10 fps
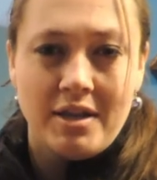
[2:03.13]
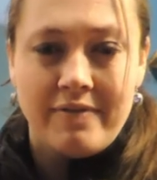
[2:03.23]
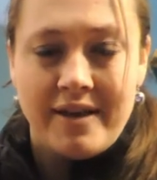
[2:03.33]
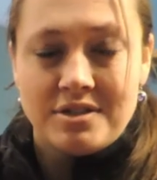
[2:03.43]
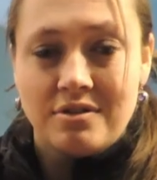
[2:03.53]

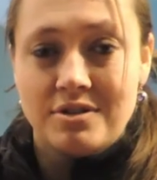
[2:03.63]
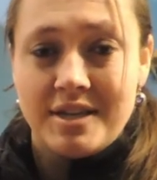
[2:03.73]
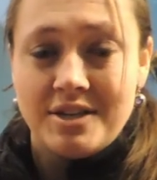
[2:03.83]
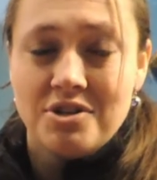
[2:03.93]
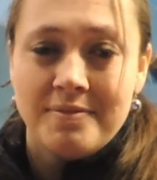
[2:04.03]

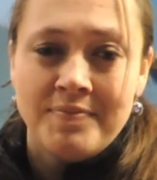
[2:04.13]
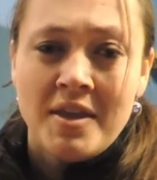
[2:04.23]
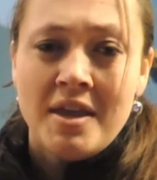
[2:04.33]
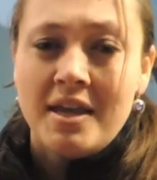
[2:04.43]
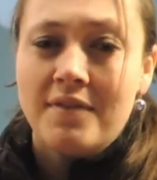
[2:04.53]
neovascularization.
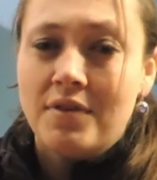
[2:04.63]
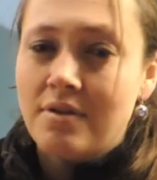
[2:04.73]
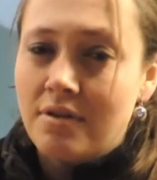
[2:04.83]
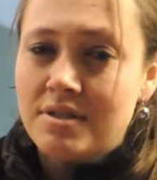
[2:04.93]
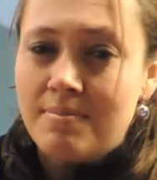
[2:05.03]
If
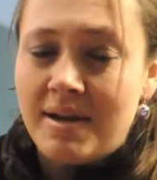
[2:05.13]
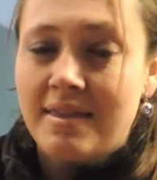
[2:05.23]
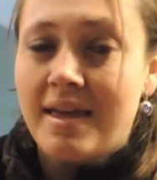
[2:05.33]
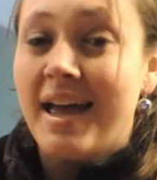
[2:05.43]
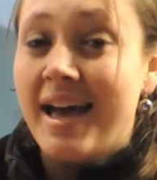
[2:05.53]
you know
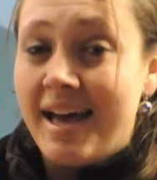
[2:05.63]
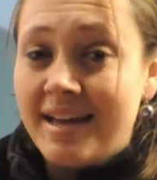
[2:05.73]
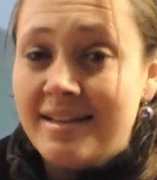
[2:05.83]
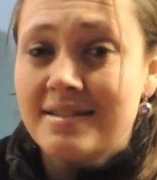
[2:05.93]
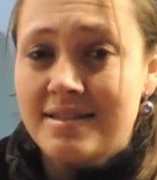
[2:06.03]
somebody that
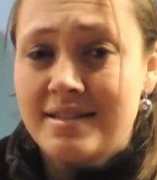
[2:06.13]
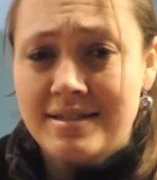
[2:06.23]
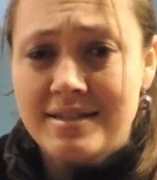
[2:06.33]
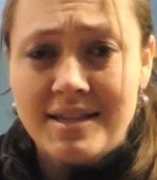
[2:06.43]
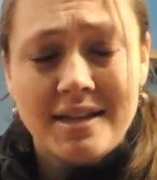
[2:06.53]
has
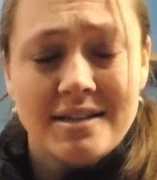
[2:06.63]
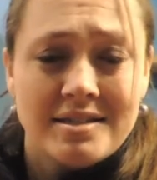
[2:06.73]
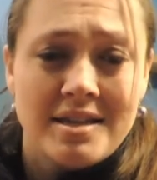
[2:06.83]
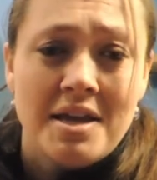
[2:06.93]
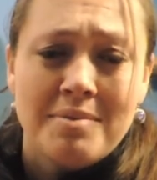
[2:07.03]
this
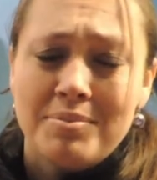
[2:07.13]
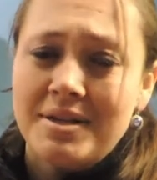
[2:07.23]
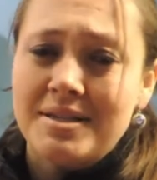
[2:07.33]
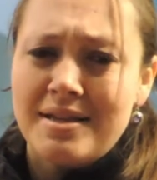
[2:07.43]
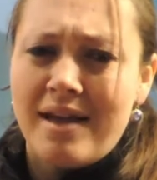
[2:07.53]
disease,
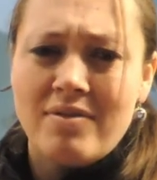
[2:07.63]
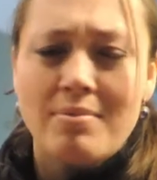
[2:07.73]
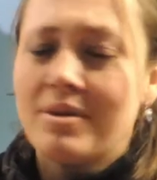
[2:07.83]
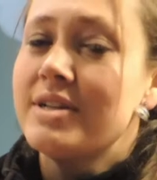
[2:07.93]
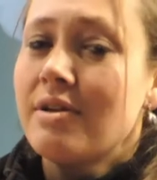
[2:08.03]
please have
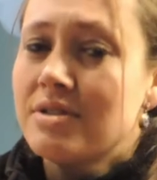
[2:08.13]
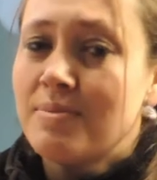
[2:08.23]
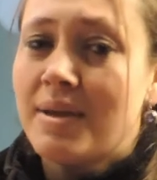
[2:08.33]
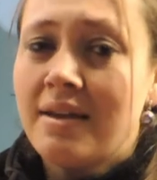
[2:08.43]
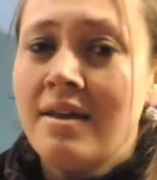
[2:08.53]
them reach out
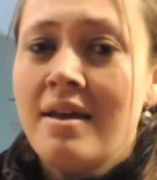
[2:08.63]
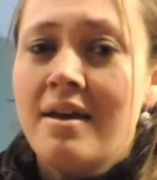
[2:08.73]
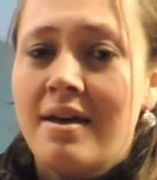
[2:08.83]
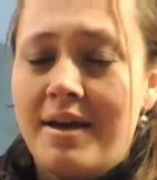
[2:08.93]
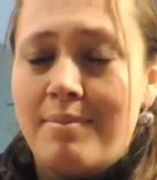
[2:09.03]
to me
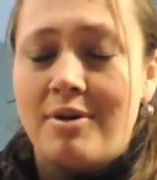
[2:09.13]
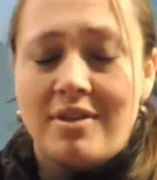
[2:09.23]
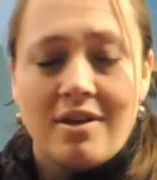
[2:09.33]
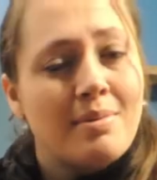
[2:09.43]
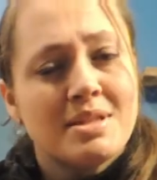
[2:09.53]
um,
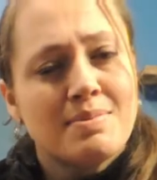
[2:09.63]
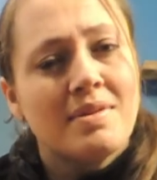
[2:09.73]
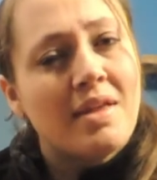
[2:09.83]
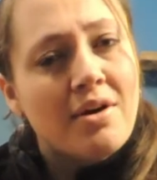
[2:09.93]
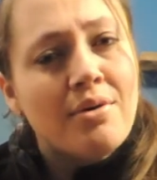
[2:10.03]
on the comments
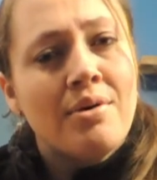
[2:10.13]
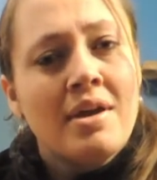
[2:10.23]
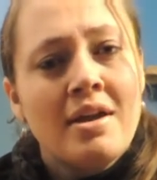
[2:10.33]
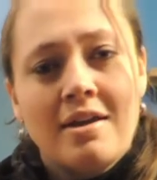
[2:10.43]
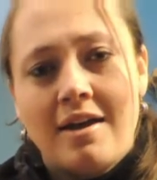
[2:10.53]
below.
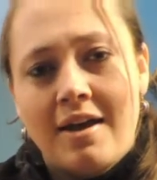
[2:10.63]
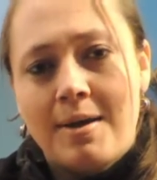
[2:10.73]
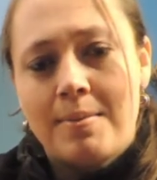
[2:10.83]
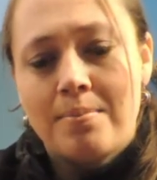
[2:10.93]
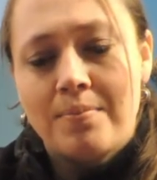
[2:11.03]

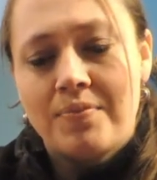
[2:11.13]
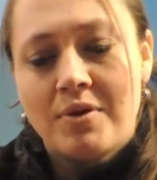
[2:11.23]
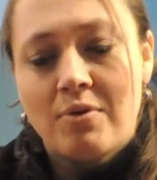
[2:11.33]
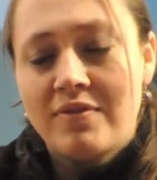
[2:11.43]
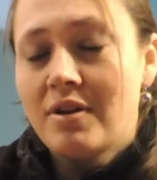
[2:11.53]
Um,
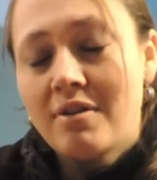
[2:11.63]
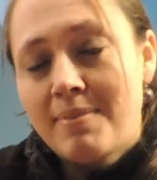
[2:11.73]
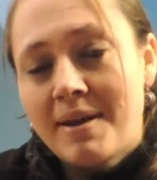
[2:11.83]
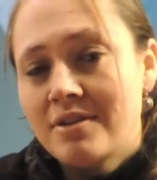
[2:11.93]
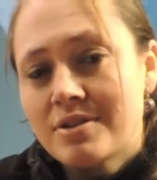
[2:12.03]
or if you know
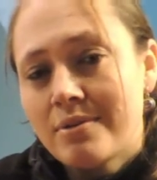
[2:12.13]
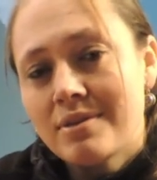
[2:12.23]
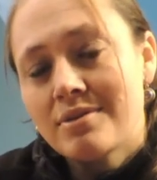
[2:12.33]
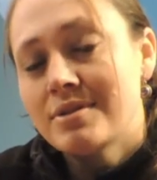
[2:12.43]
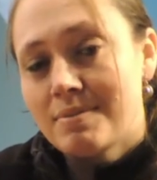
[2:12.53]
anybody who's
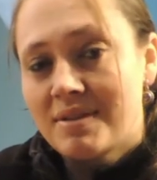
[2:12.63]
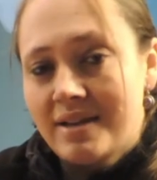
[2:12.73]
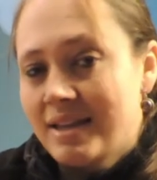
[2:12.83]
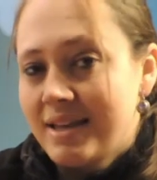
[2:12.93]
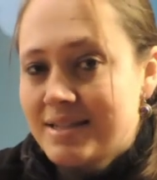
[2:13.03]
going through something
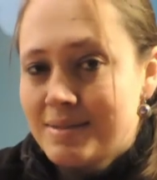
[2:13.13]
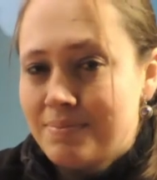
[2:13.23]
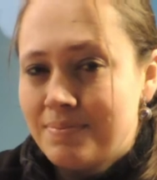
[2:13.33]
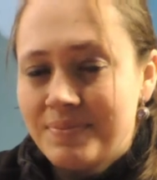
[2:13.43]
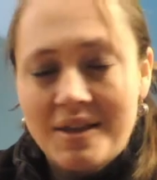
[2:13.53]
like
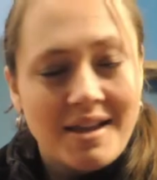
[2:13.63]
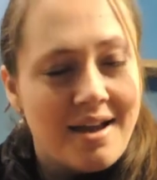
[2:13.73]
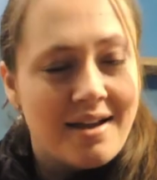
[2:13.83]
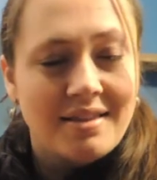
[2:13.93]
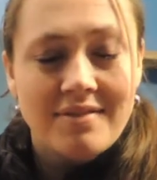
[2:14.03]
this.
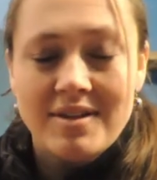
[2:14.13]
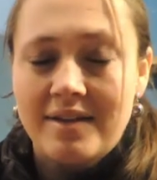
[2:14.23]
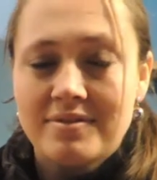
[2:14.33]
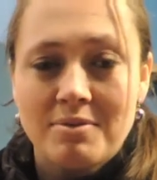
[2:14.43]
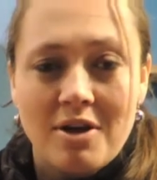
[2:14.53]
Yeah, I'd love to
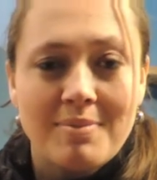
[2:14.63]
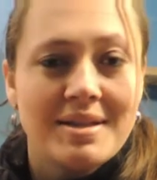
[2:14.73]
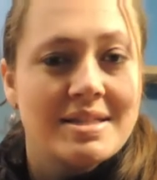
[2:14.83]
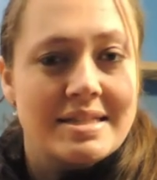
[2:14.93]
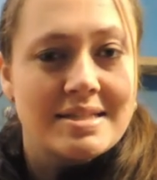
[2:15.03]
have some
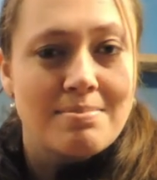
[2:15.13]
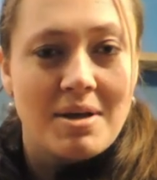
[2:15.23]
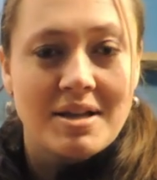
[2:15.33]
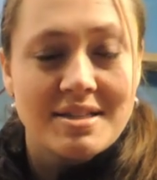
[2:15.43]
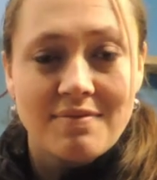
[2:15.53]
comments and some
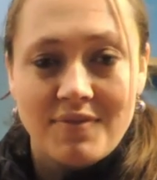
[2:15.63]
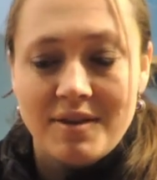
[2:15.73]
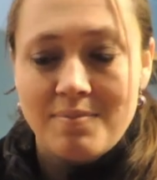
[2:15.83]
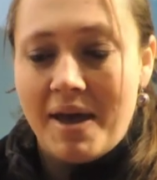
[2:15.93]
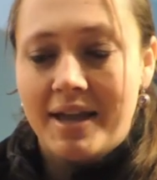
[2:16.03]
positive
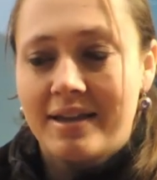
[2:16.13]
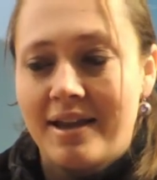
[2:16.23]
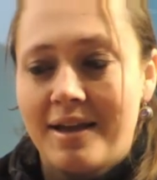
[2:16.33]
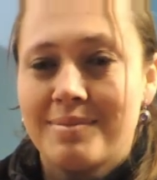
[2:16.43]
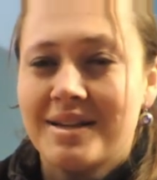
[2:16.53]
feedback
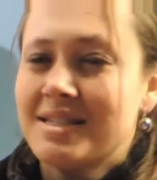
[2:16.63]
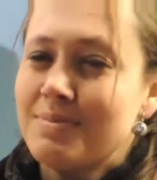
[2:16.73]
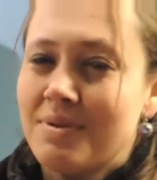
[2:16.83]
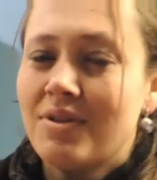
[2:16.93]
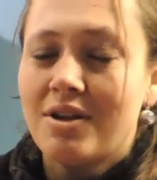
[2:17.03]
um, because
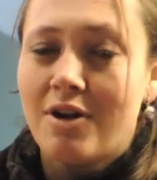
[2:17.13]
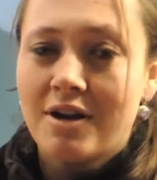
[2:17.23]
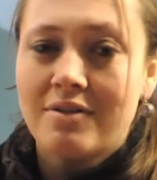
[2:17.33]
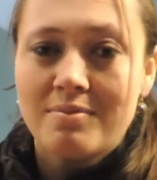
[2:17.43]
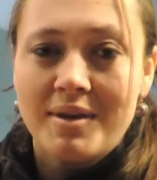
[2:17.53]
it's been really
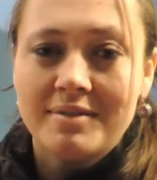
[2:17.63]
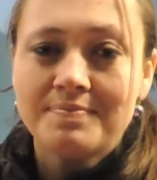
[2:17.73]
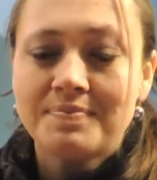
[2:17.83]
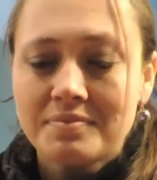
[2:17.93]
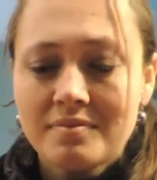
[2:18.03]
hard for me